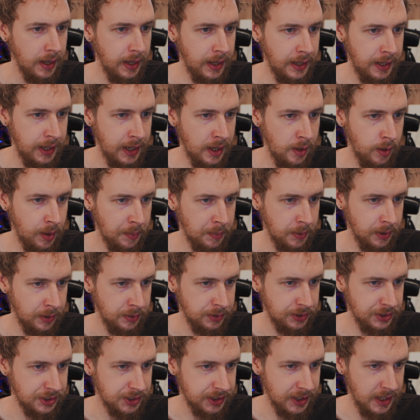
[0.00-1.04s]
and now I'm going
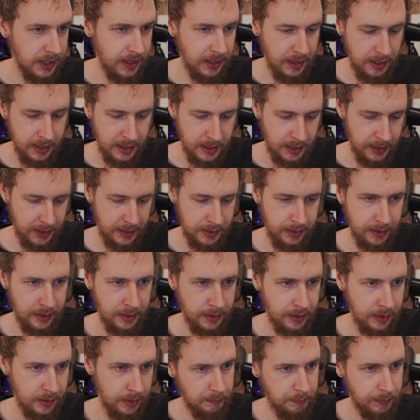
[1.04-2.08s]
to say nine
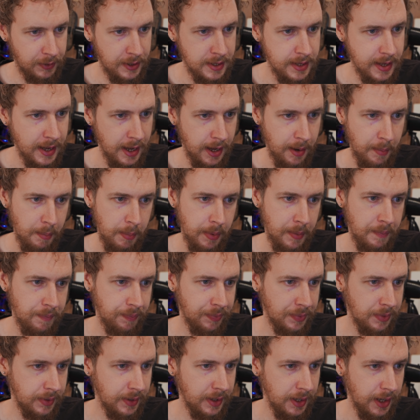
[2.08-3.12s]
P M
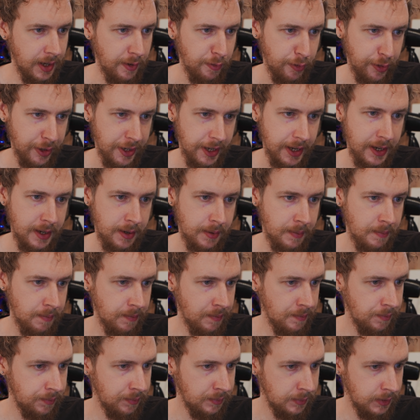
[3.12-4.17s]
every day,
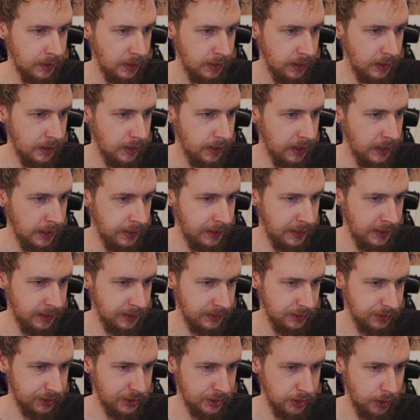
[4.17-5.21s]
and
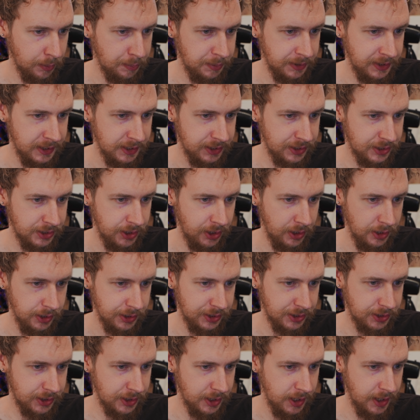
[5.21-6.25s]
then stop this
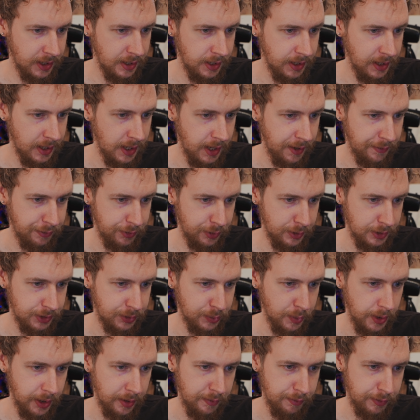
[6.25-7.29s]
task after it's
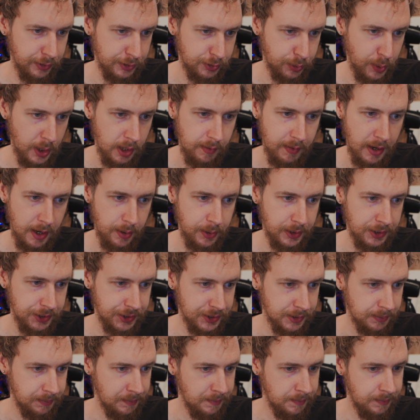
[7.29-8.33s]
run for twelve
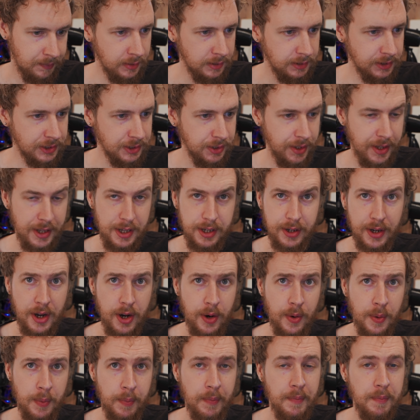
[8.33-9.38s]
hours. So there you
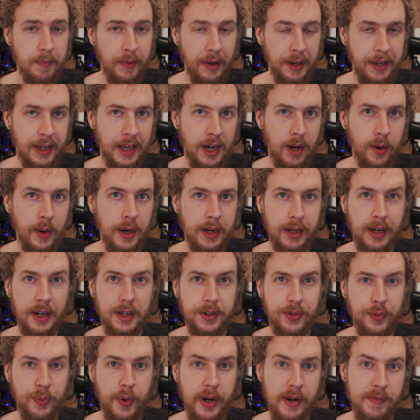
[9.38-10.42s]
go. Now I
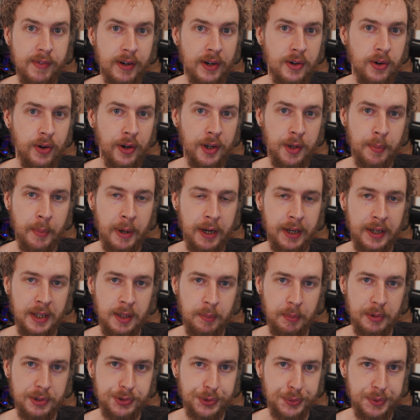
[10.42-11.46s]
got Ravencoin
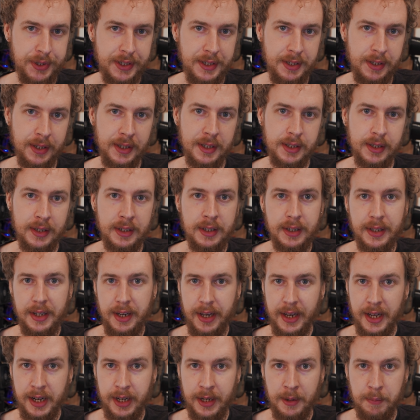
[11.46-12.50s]
mining between
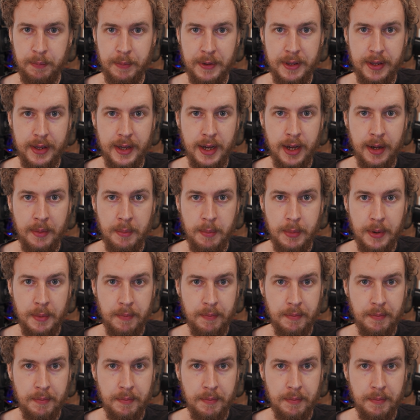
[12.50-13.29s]
nine P M